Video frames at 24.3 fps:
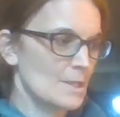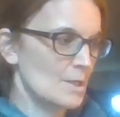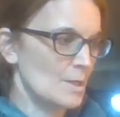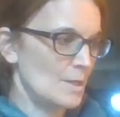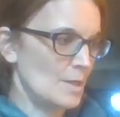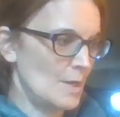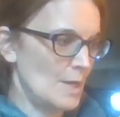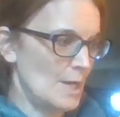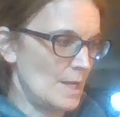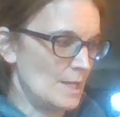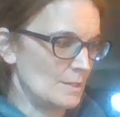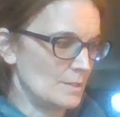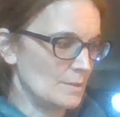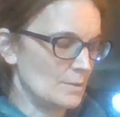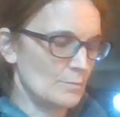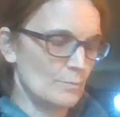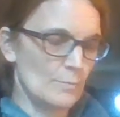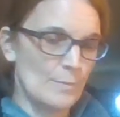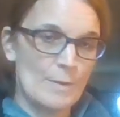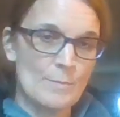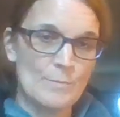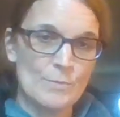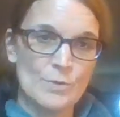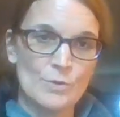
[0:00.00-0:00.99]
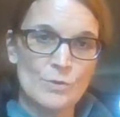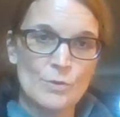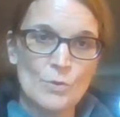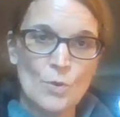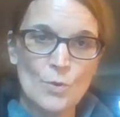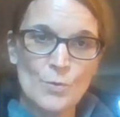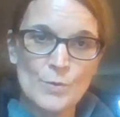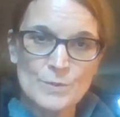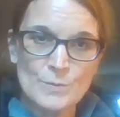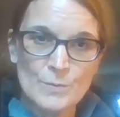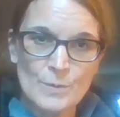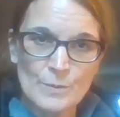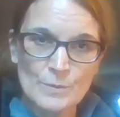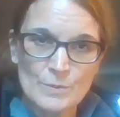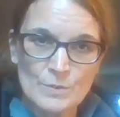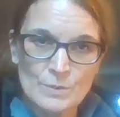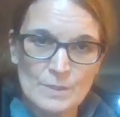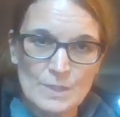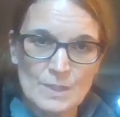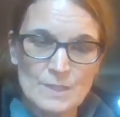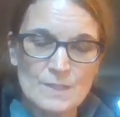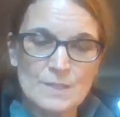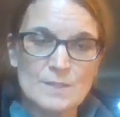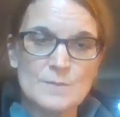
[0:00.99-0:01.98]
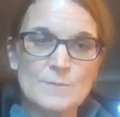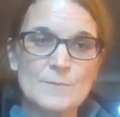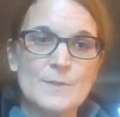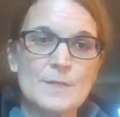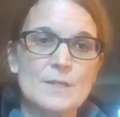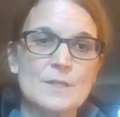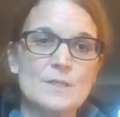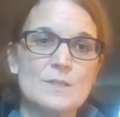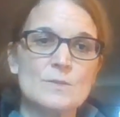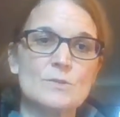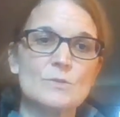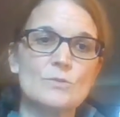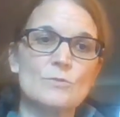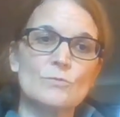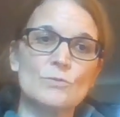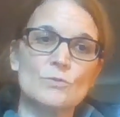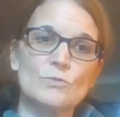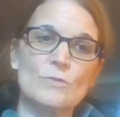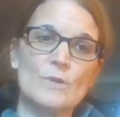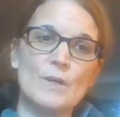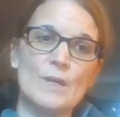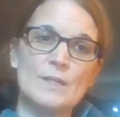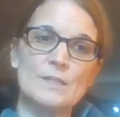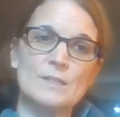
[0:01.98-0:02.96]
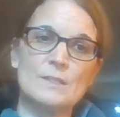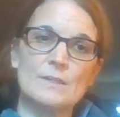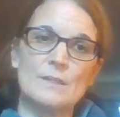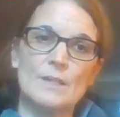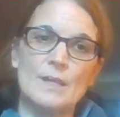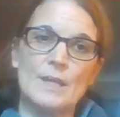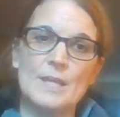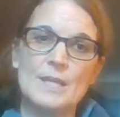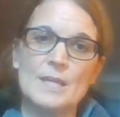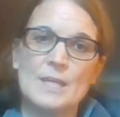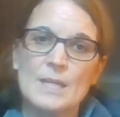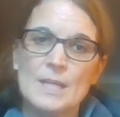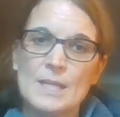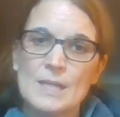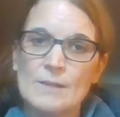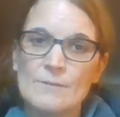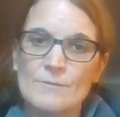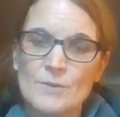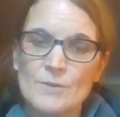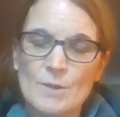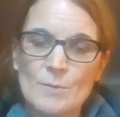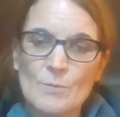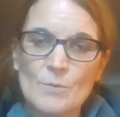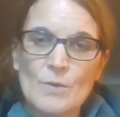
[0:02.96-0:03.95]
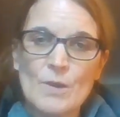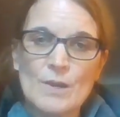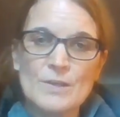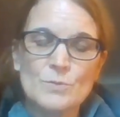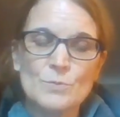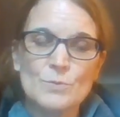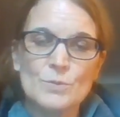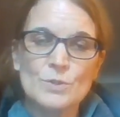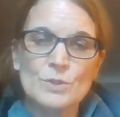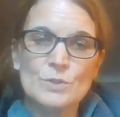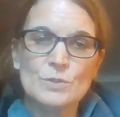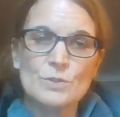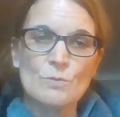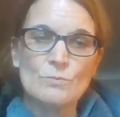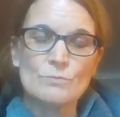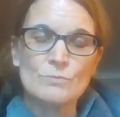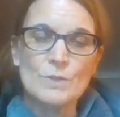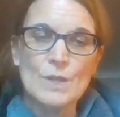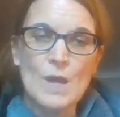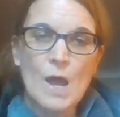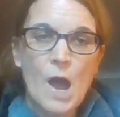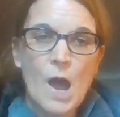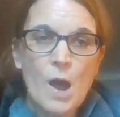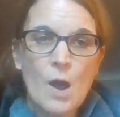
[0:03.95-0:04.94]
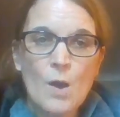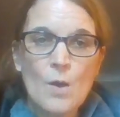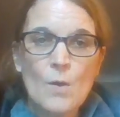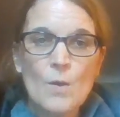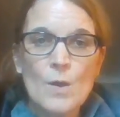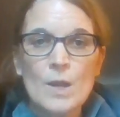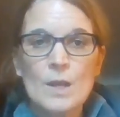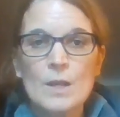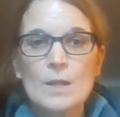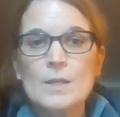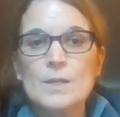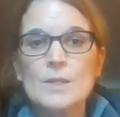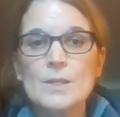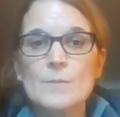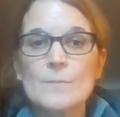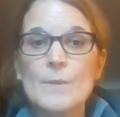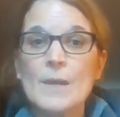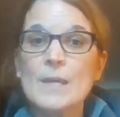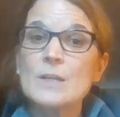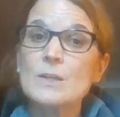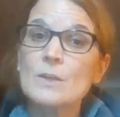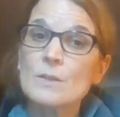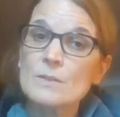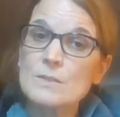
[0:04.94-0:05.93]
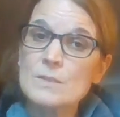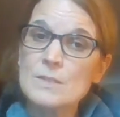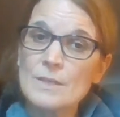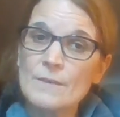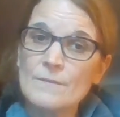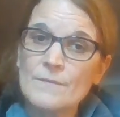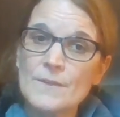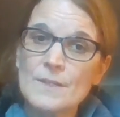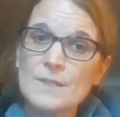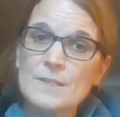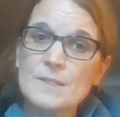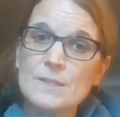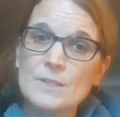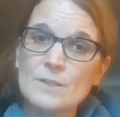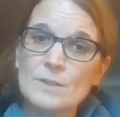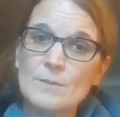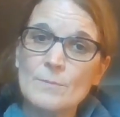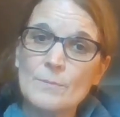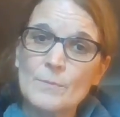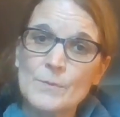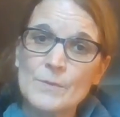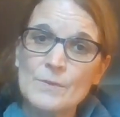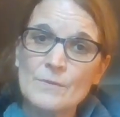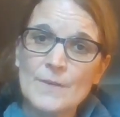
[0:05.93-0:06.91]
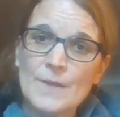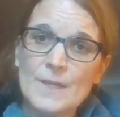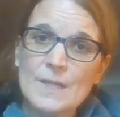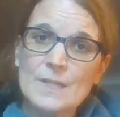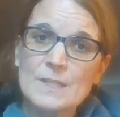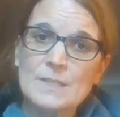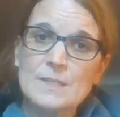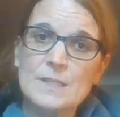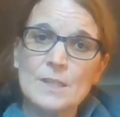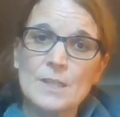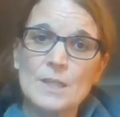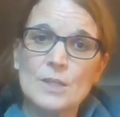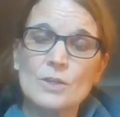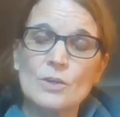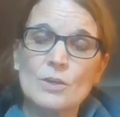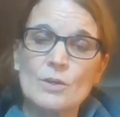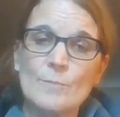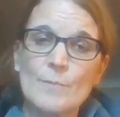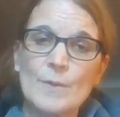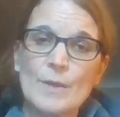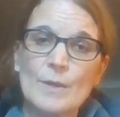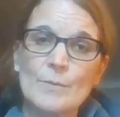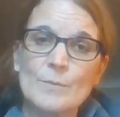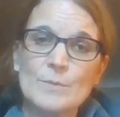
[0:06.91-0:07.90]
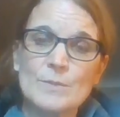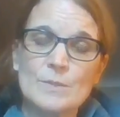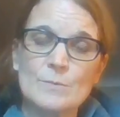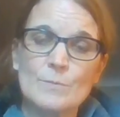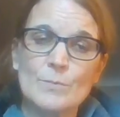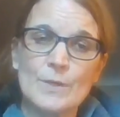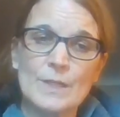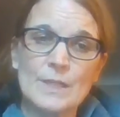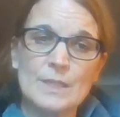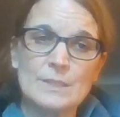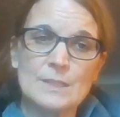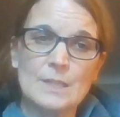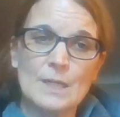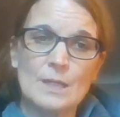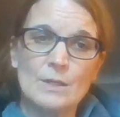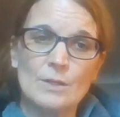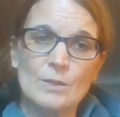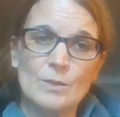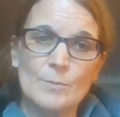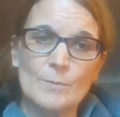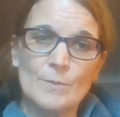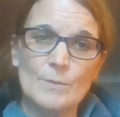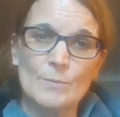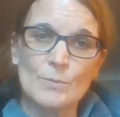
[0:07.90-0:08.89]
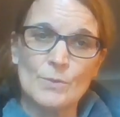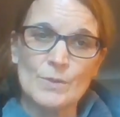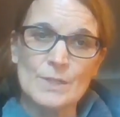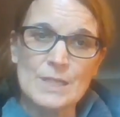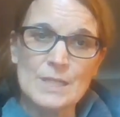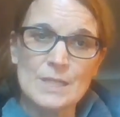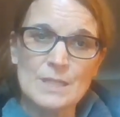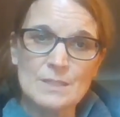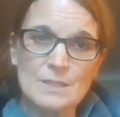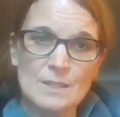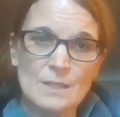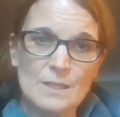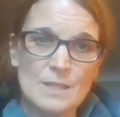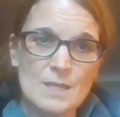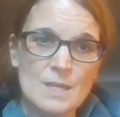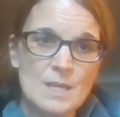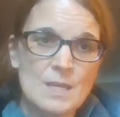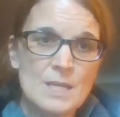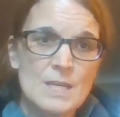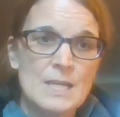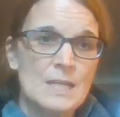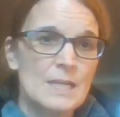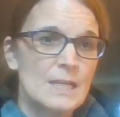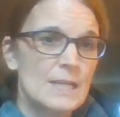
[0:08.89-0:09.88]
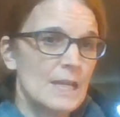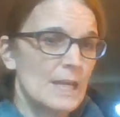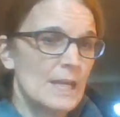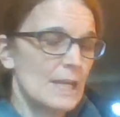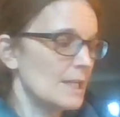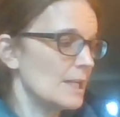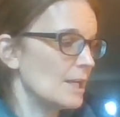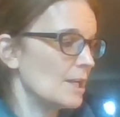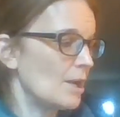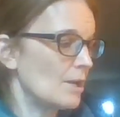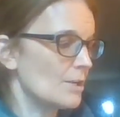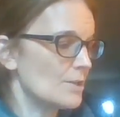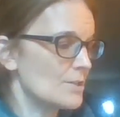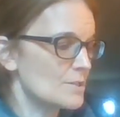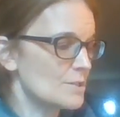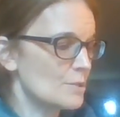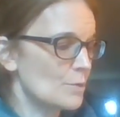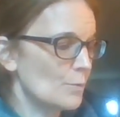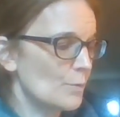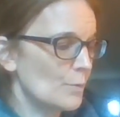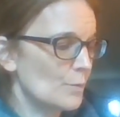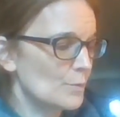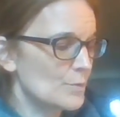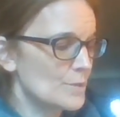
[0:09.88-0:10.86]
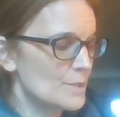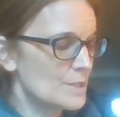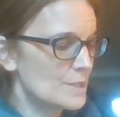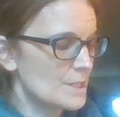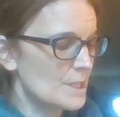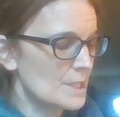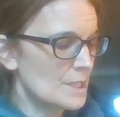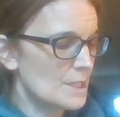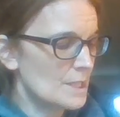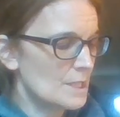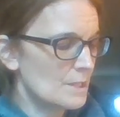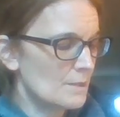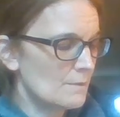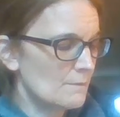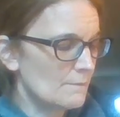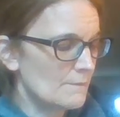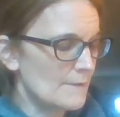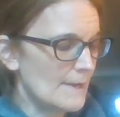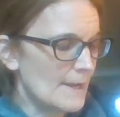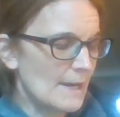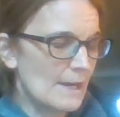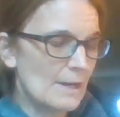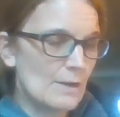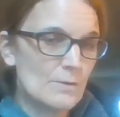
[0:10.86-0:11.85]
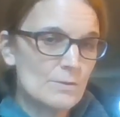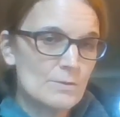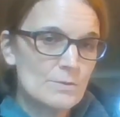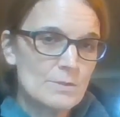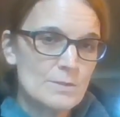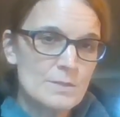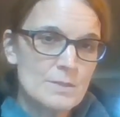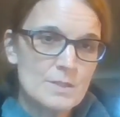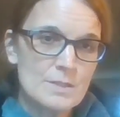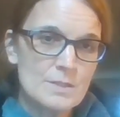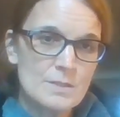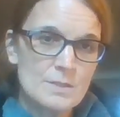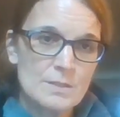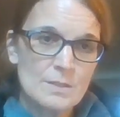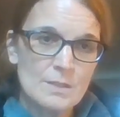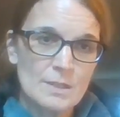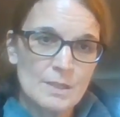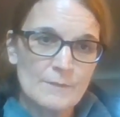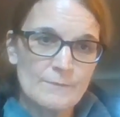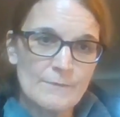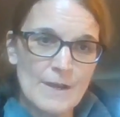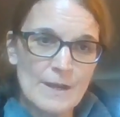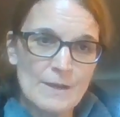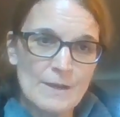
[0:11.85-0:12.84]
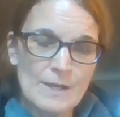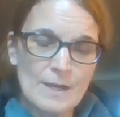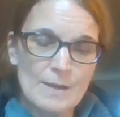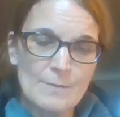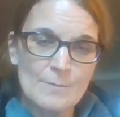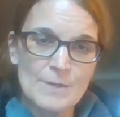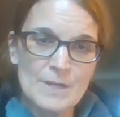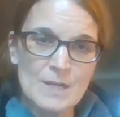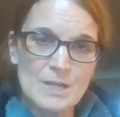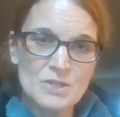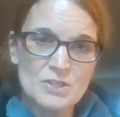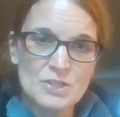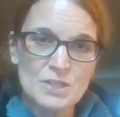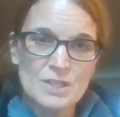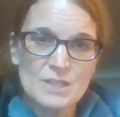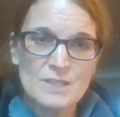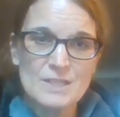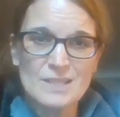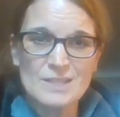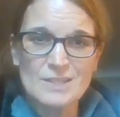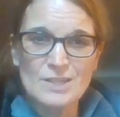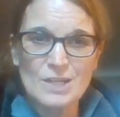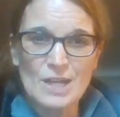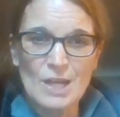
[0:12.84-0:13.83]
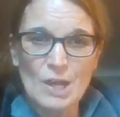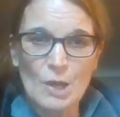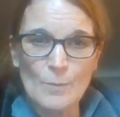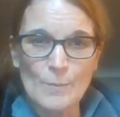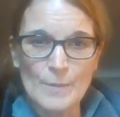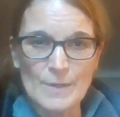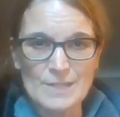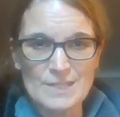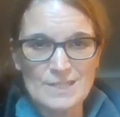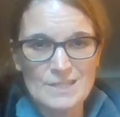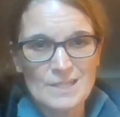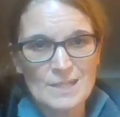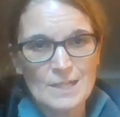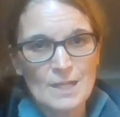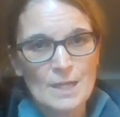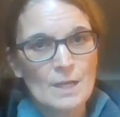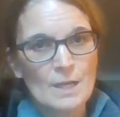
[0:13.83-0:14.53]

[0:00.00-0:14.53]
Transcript: All right, remember, the whole reason why we're doing this is because you're trying to, like, if you come across a word you don't know, you might know the suffix and the prefix, and then you're going to be able to break it down a little bit more easily. And then also when we're studying the vowels, the vowel combinations, that's going to help us.